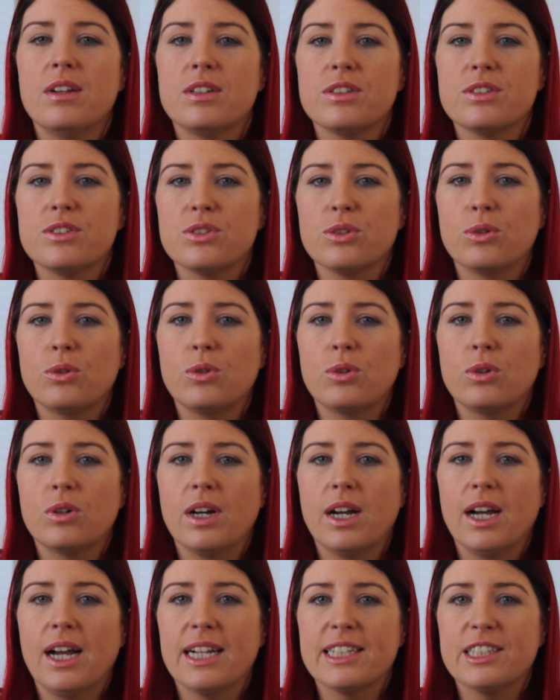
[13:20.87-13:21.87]

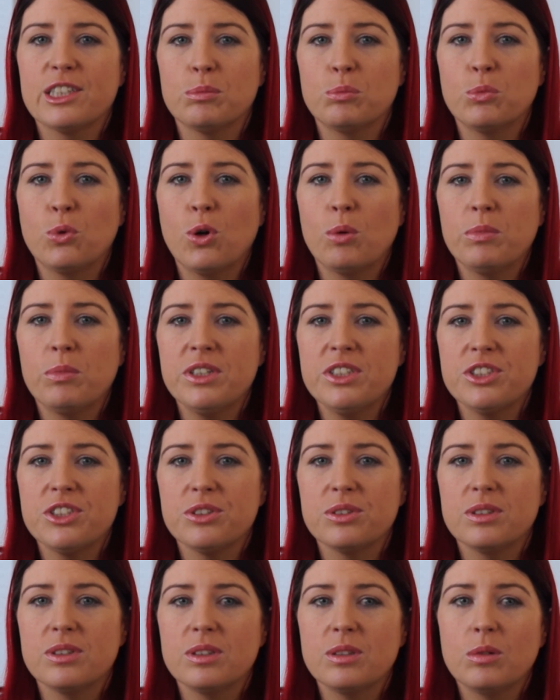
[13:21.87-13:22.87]
So at the
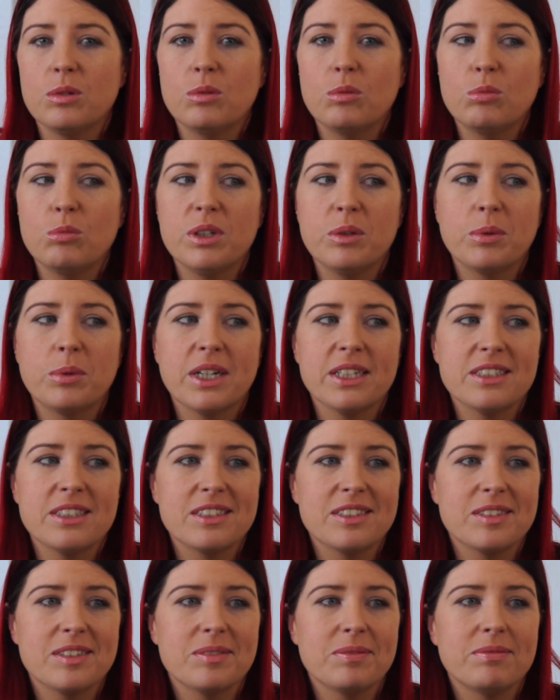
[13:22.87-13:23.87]
moment, we
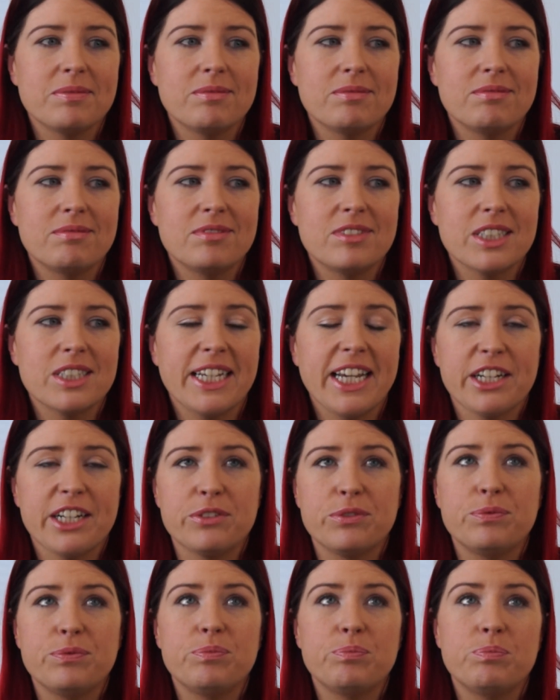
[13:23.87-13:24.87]
want to
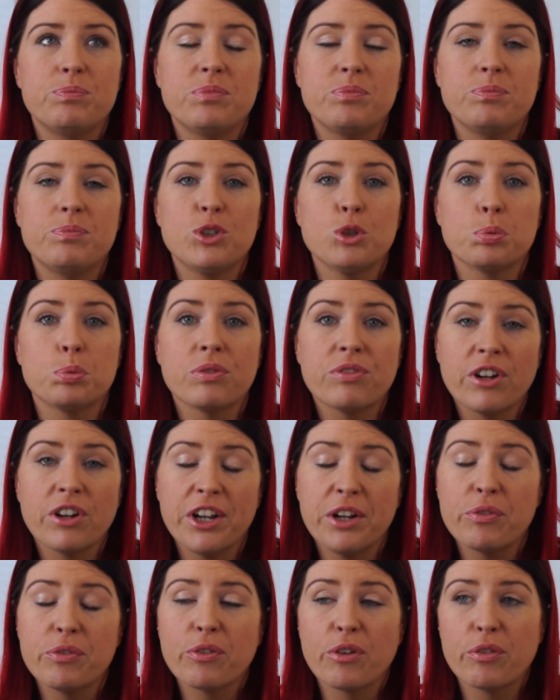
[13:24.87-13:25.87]

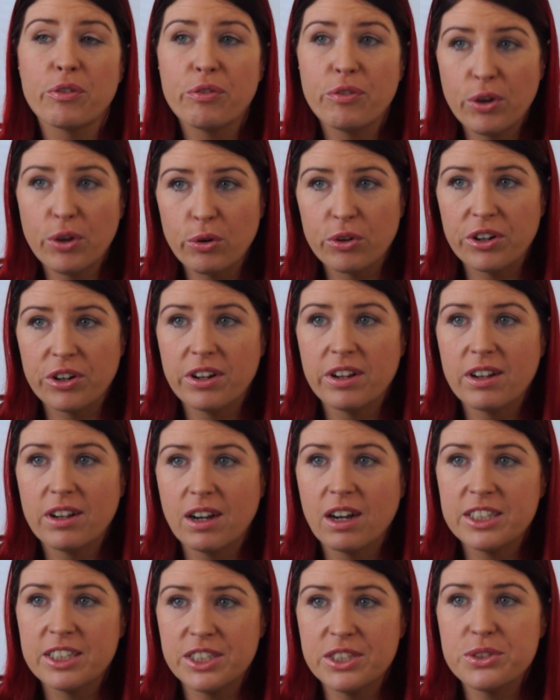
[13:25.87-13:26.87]
provide for Fionn
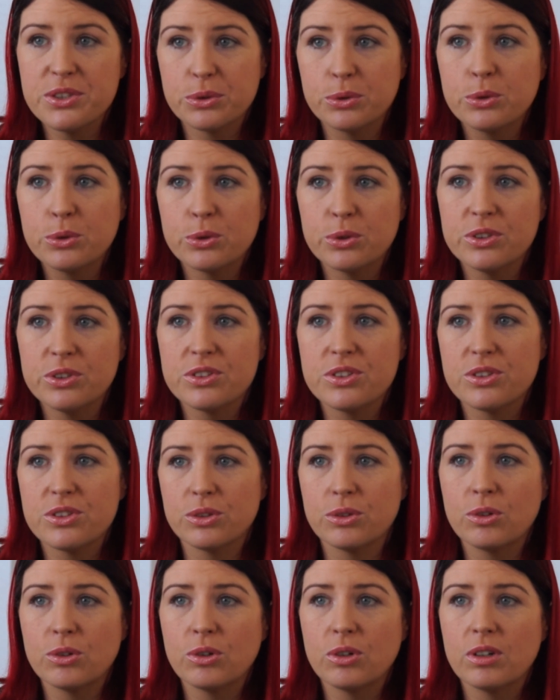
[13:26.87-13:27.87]
on his own.
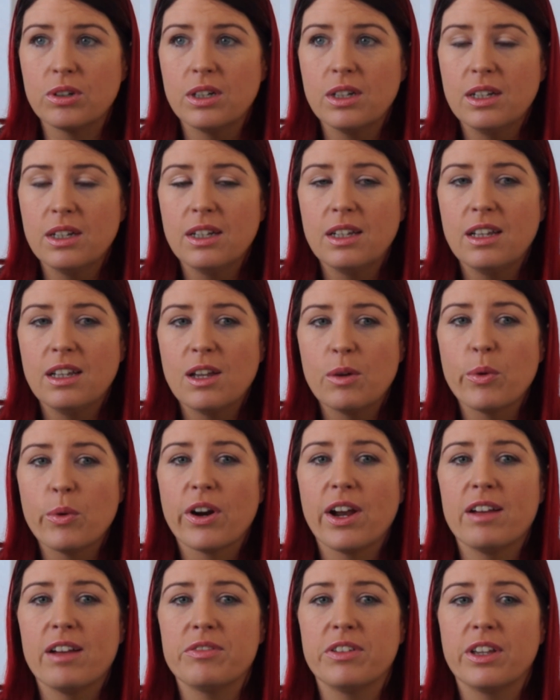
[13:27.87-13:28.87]
So
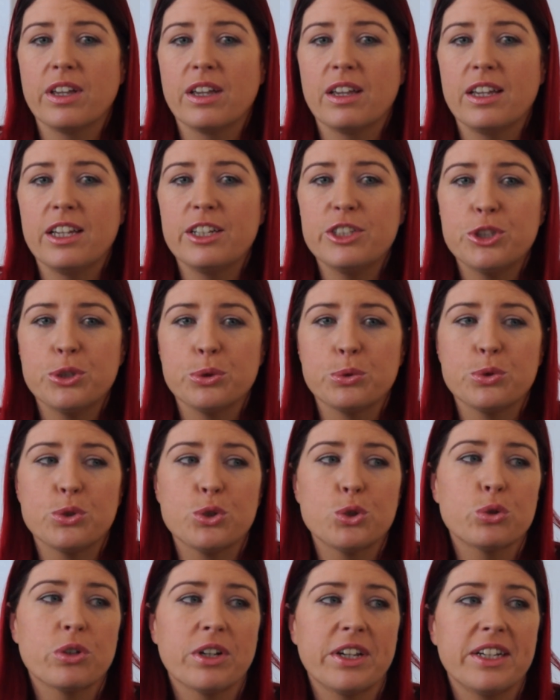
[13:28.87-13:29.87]
we're having
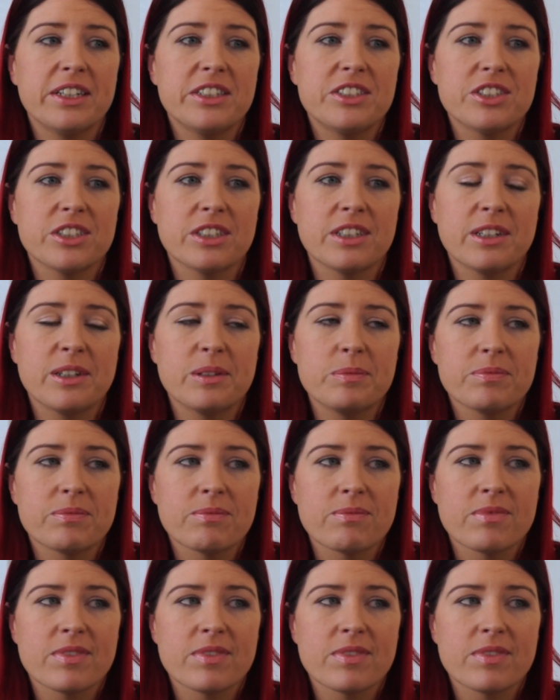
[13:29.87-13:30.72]
issues trying to